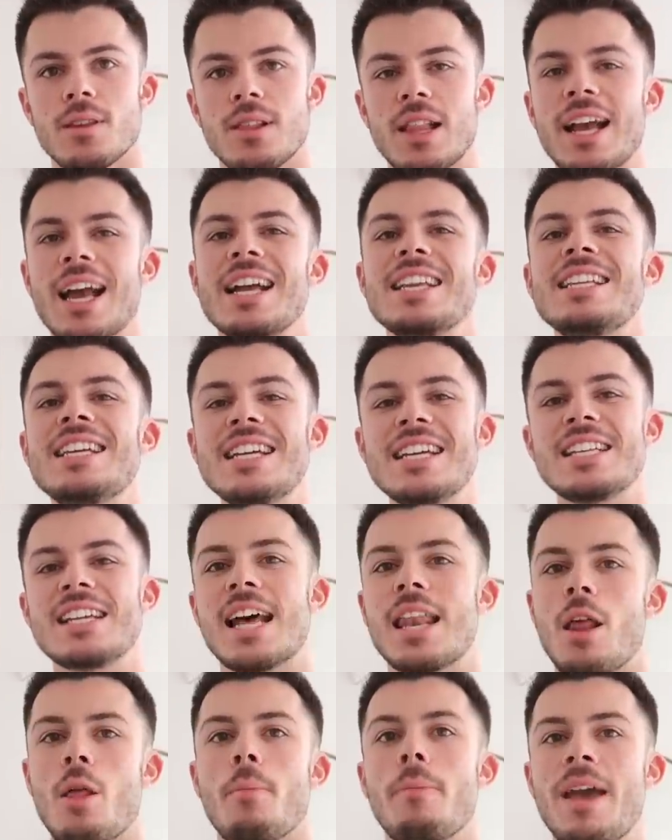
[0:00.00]
like I need
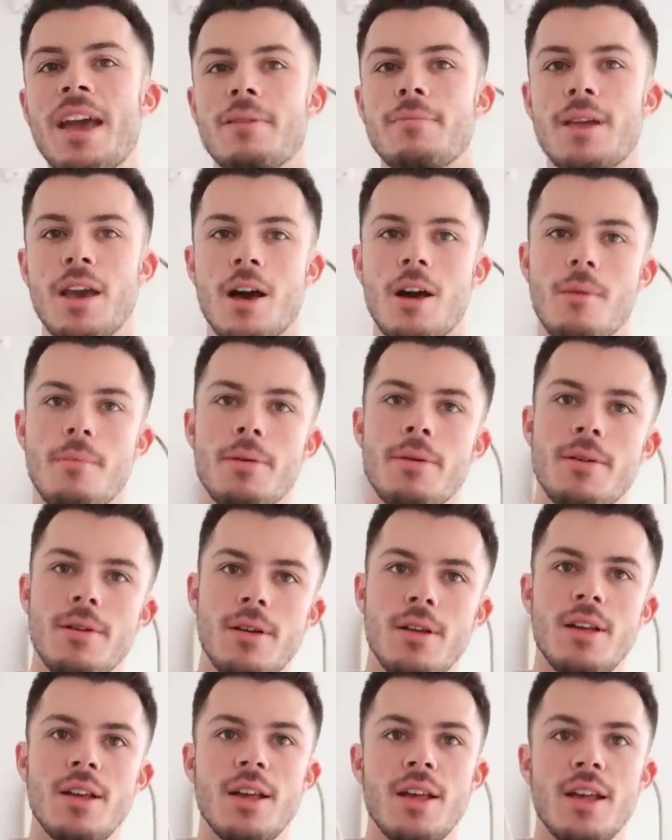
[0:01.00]
a little pick-me-up,
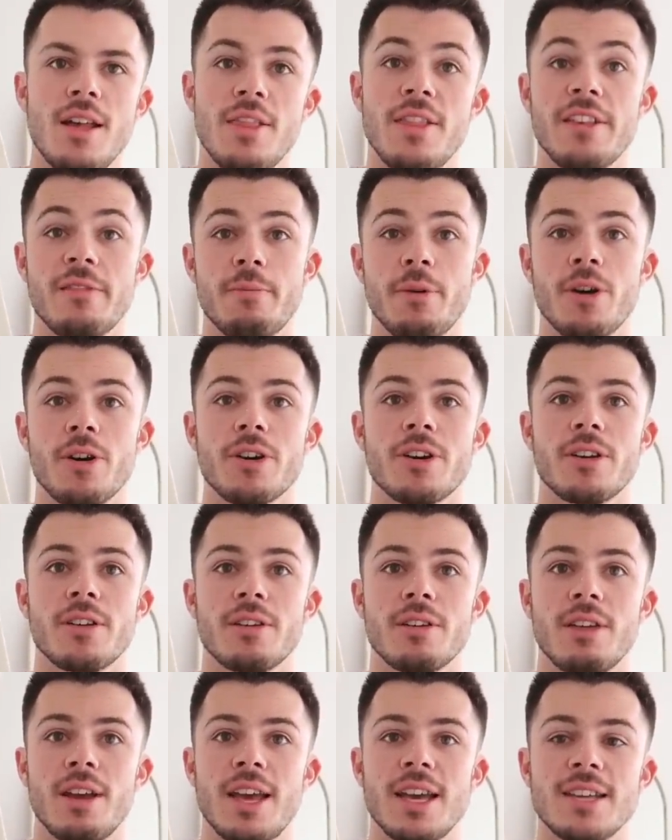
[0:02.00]
this book
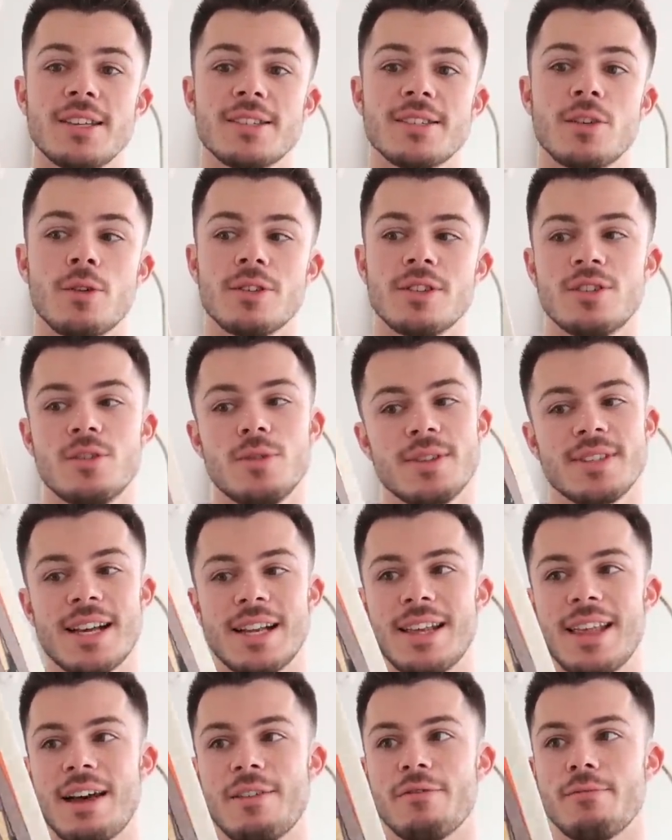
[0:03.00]
is going to do
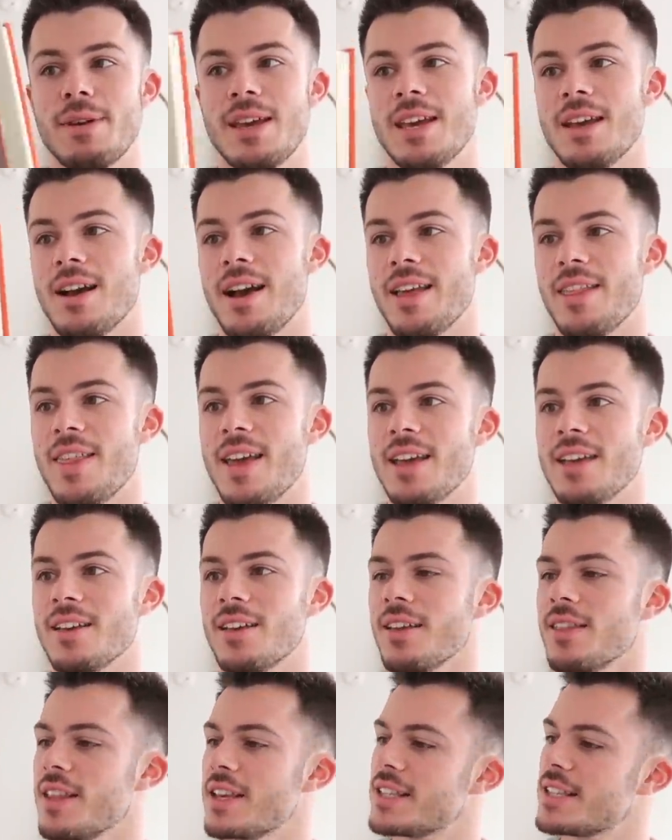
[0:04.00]
exactly that for me. I
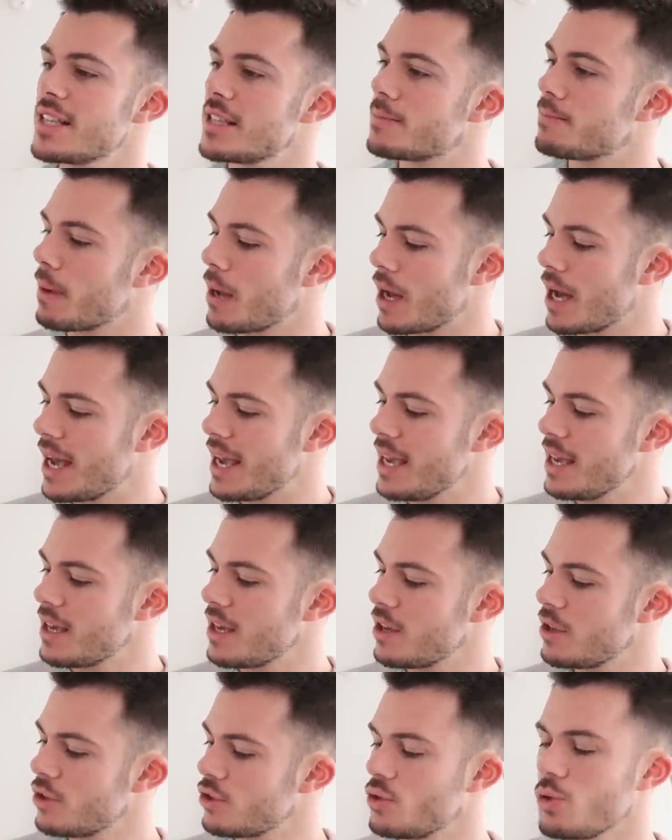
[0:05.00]
think this is
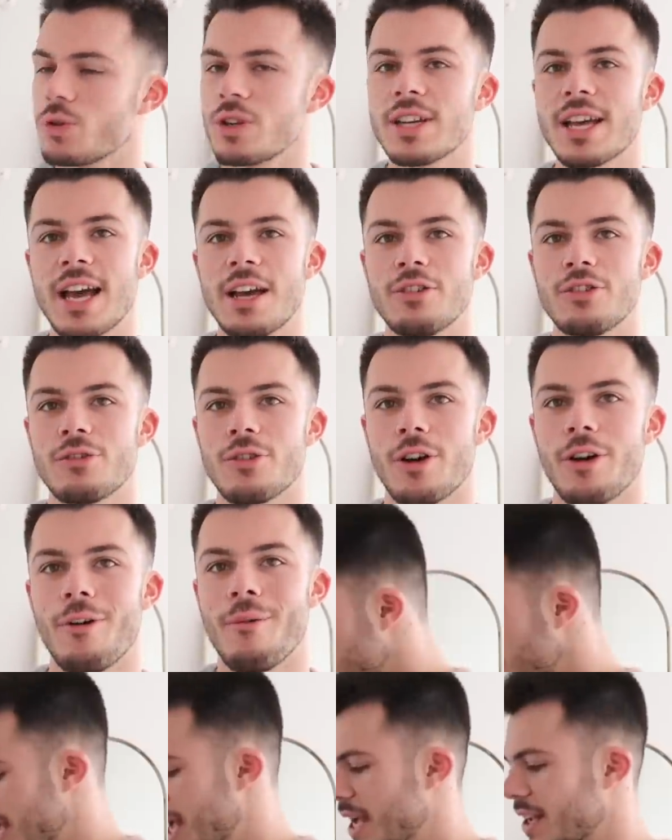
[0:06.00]
by Jordan Castro.
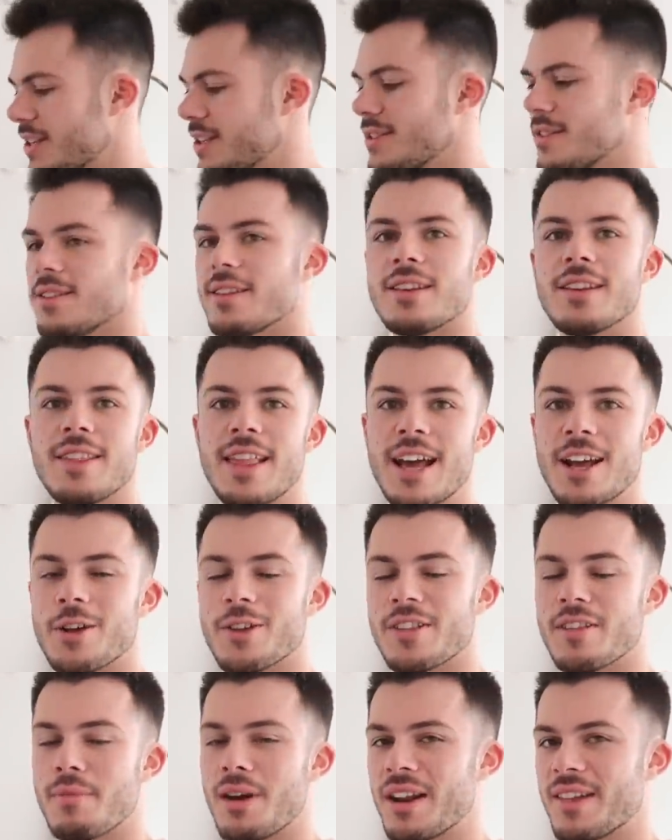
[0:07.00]
Next, there
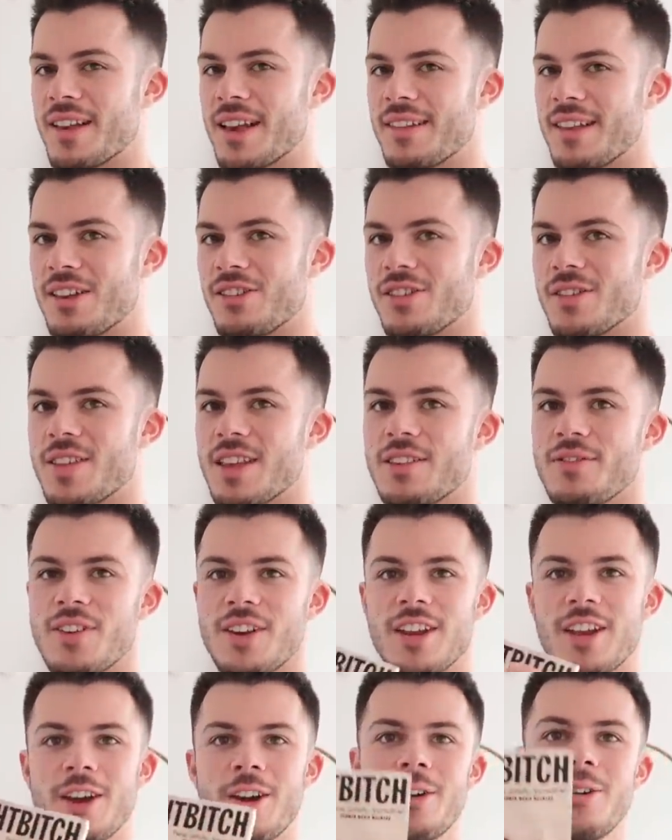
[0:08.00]
goes the monetization of this
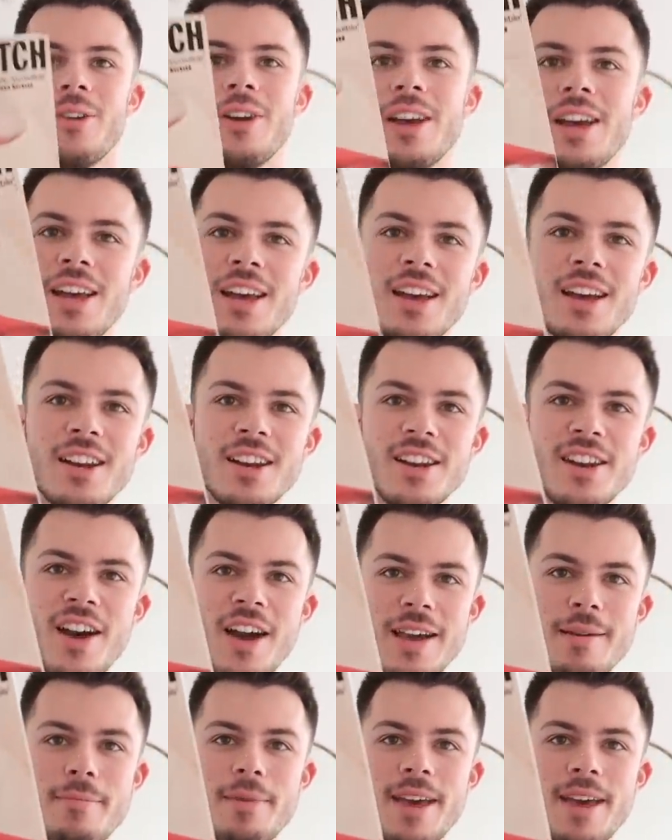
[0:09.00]
video. Night